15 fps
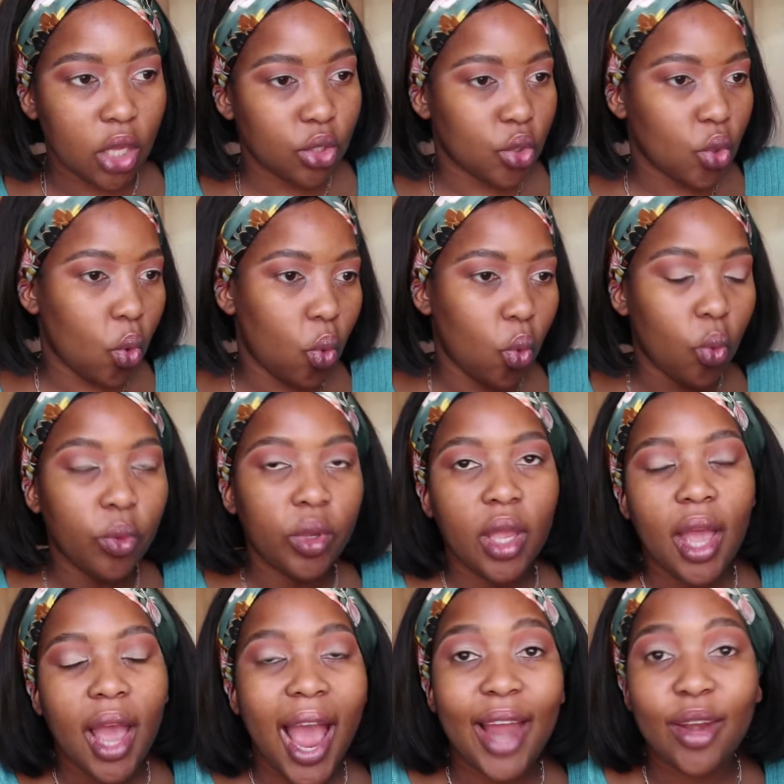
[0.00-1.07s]
So
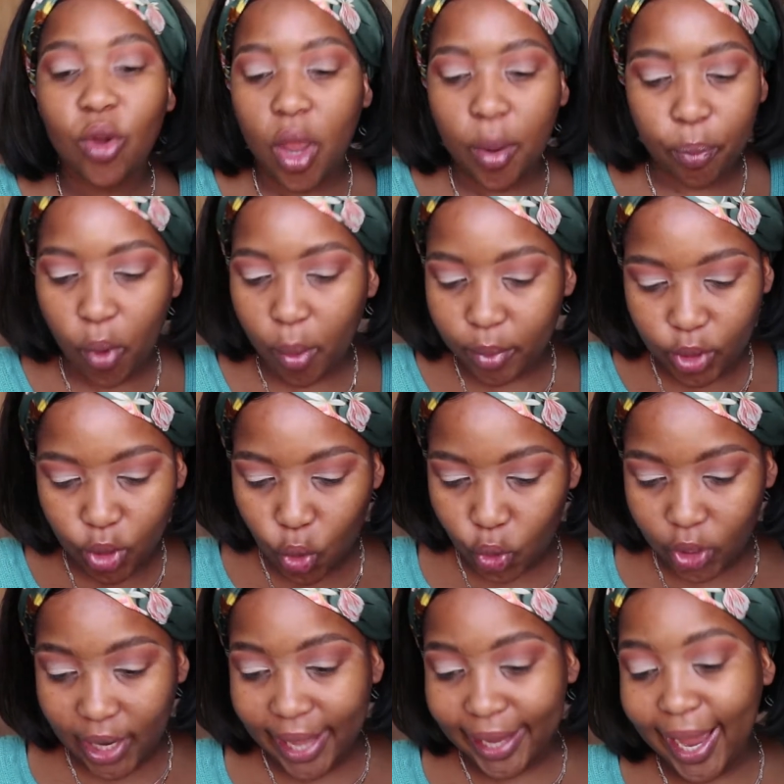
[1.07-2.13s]
I know I probably
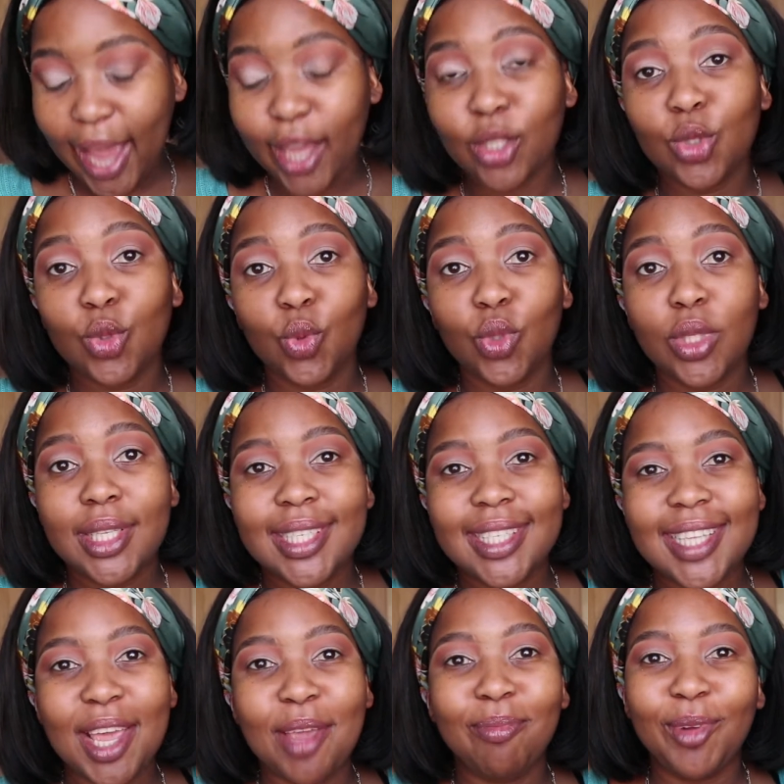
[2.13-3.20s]
look like I do the
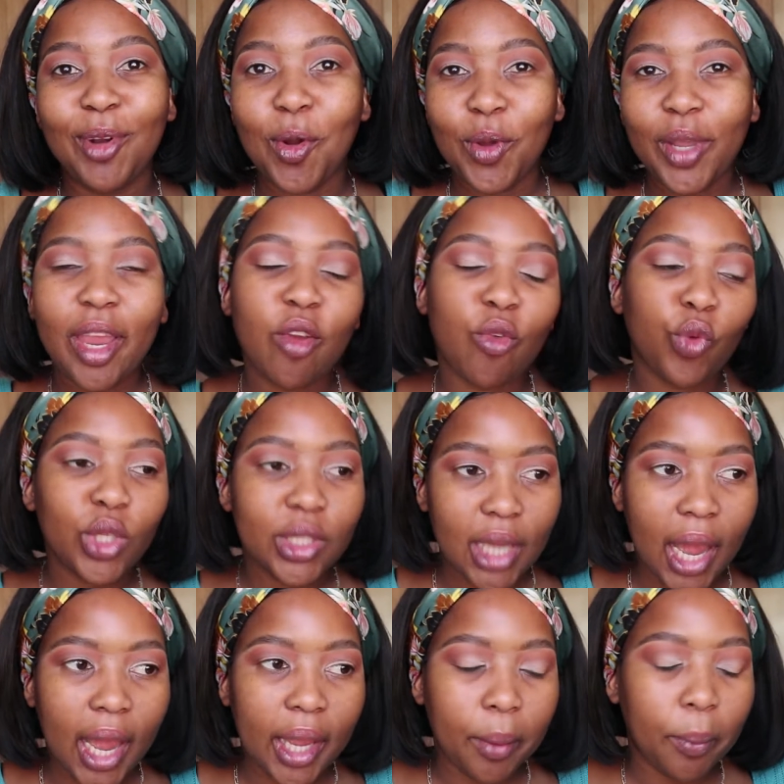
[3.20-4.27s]
same look every
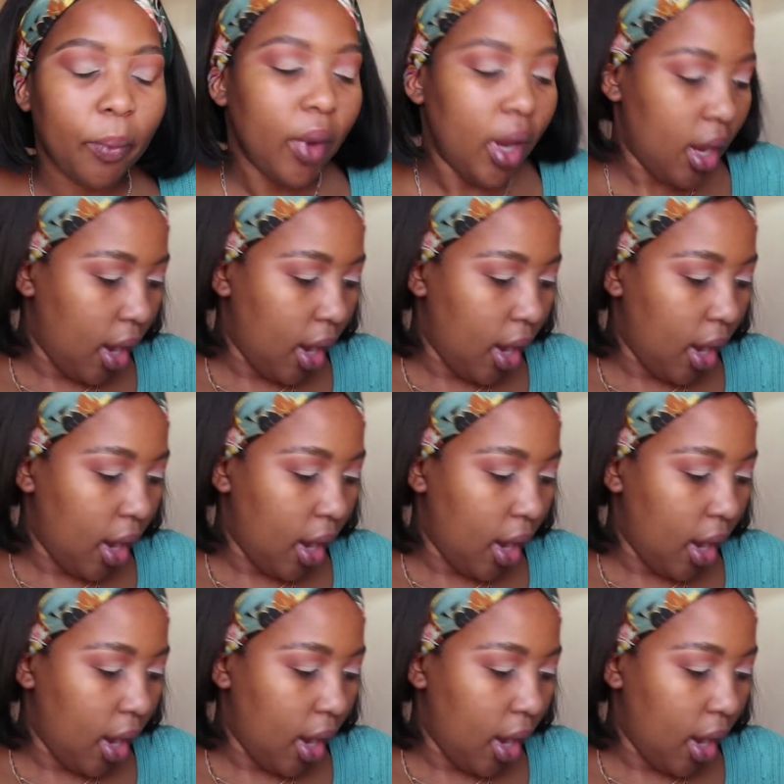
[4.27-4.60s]
time,